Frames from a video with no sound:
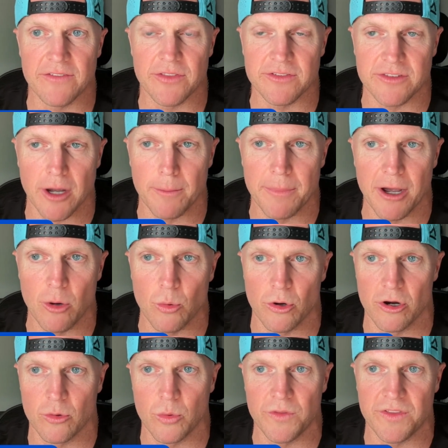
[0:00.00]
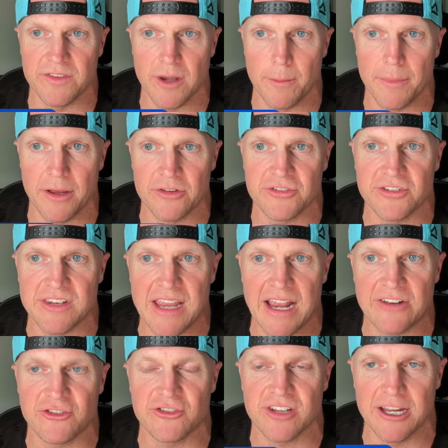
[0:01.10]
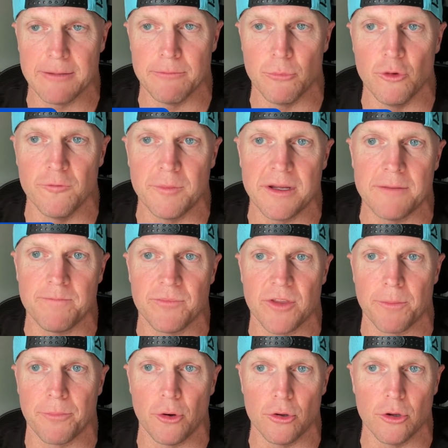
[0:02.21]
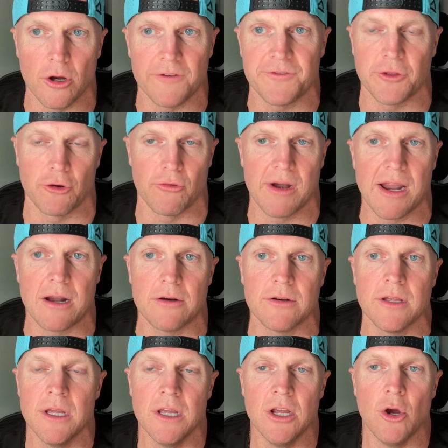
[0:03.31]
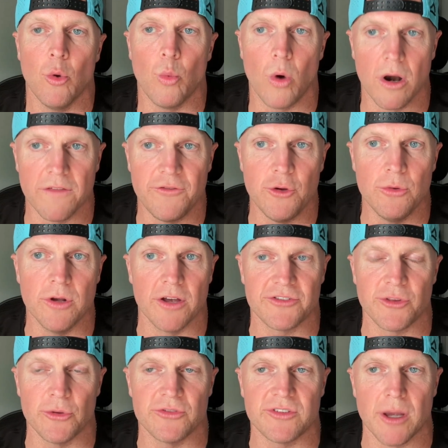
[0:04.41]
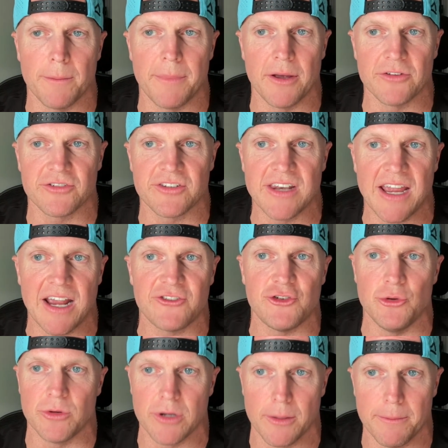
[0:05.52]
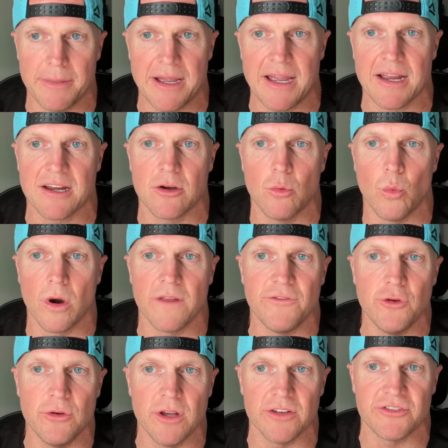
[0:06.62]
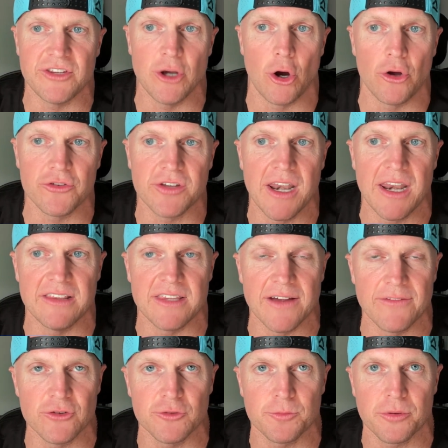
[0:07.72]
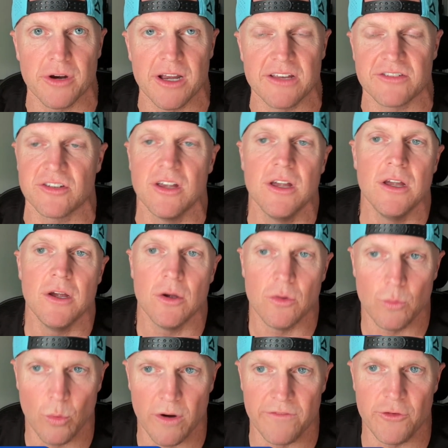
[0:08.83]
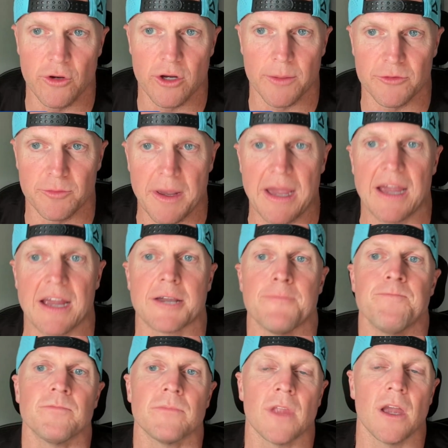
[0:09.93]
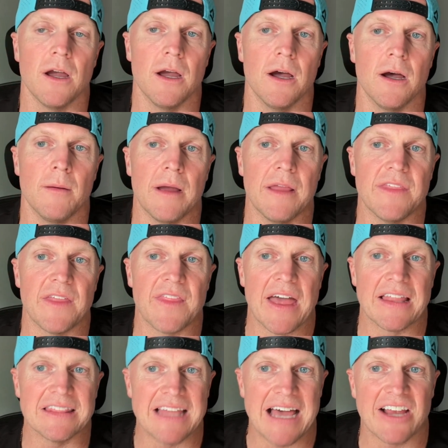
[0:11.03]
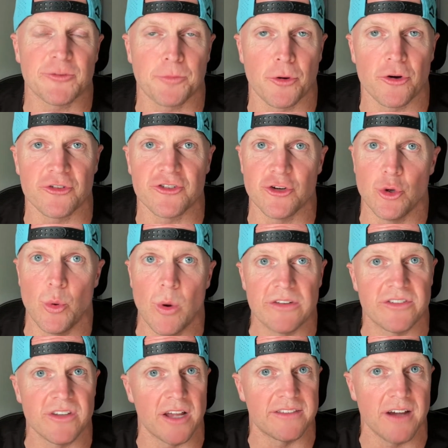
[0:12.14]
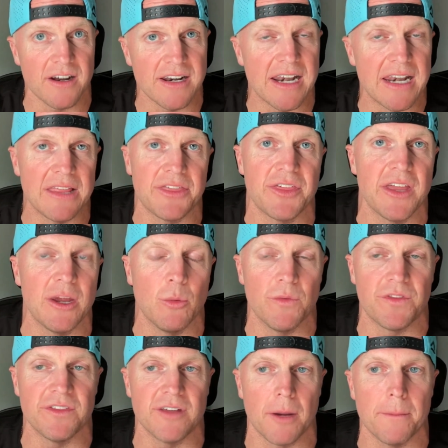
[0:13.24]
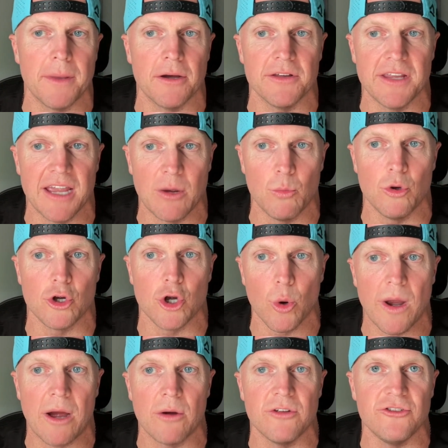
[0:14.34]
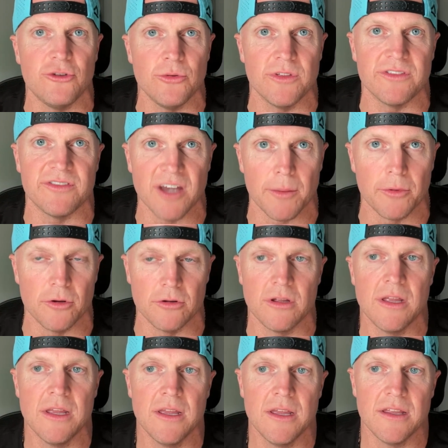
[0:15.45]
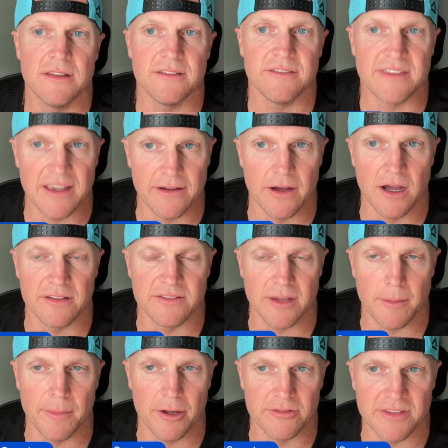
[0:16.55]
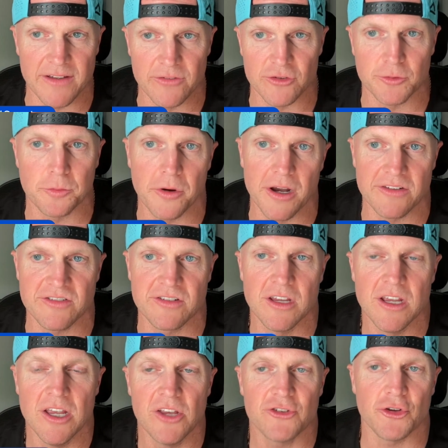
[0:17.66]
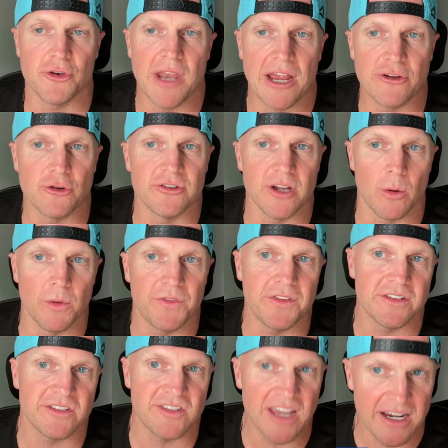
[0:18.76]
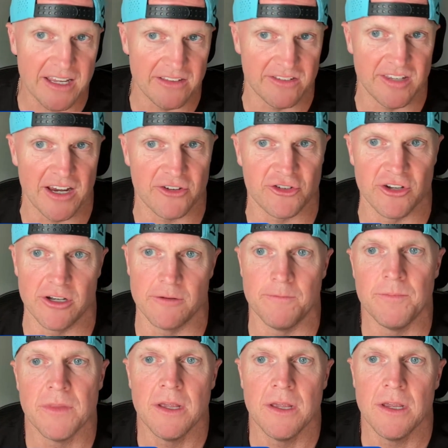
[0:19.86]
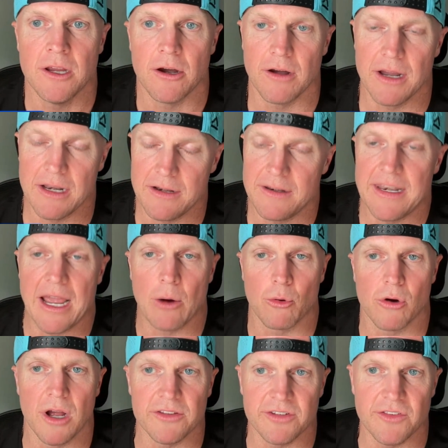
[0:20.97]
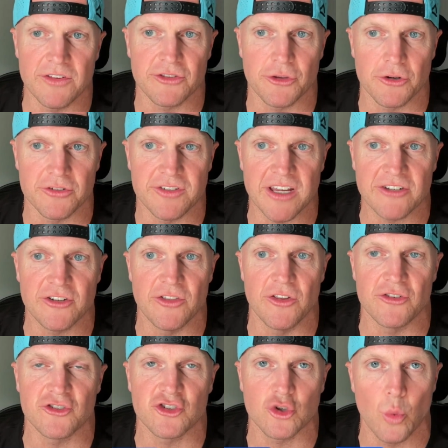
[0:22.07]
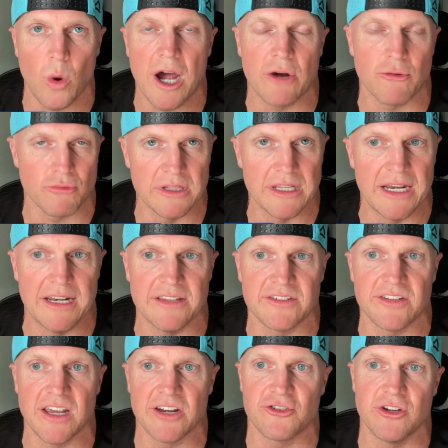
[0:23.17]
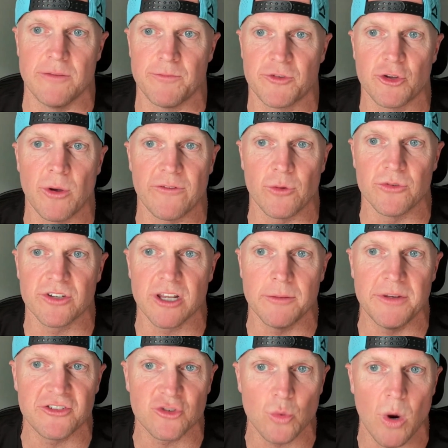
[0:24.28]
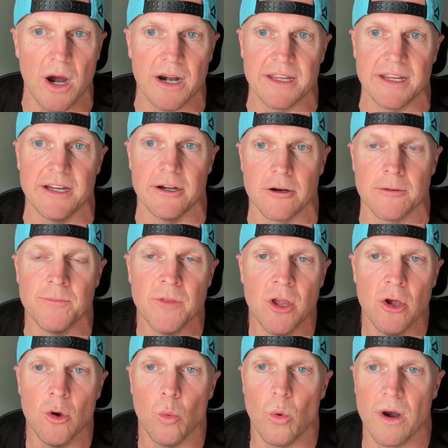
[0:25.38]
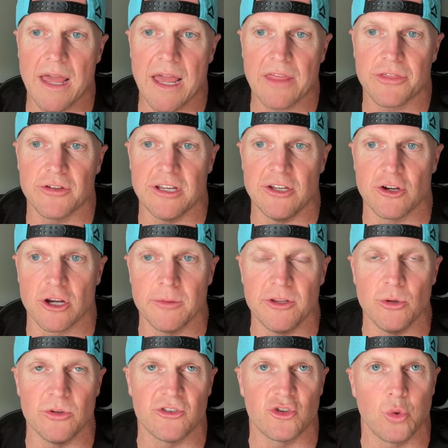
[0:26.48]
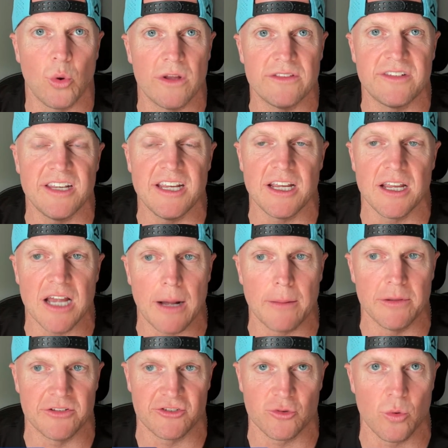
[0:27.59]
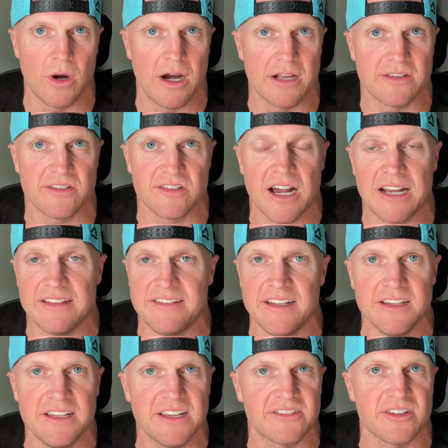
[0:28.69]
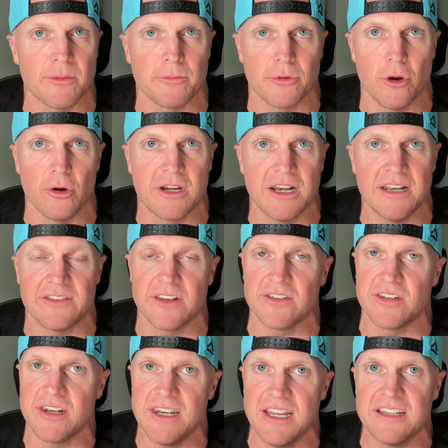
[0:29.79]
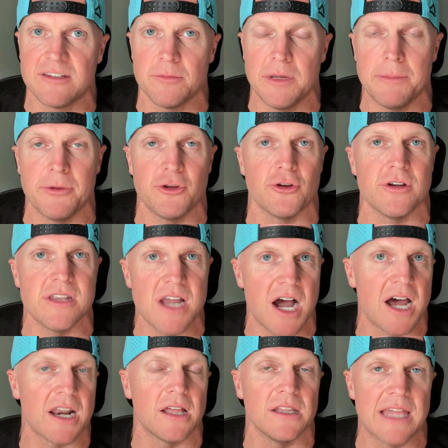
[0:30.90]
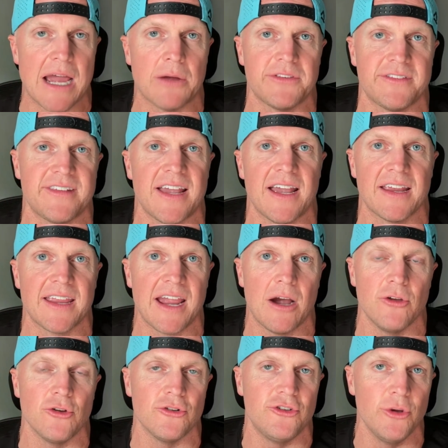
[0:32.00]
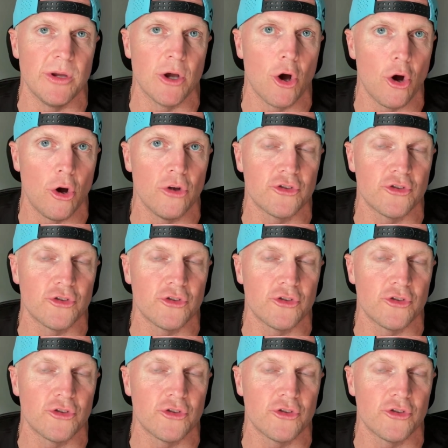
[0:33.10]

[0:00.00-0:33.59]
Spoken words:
dumbbell work with the dumbbell snatch type movement, the pull off the ground. One of you does those dumbbell snatch, you come back. One of you does the alternating devil's press. One of you comes back. And then that last person who has not done anything with the dumbbell yet will go out and do the dumbbell devil's press. So now you're done with this second section. All right. Now we're on to this third section, the squat related section. So everyone's going to be squatting here. One athlete, you're going to be doing 20 goblet squats. Ideally, it's unbroken. It doesn't need to be, but you're not allowed to tag out. You're doing all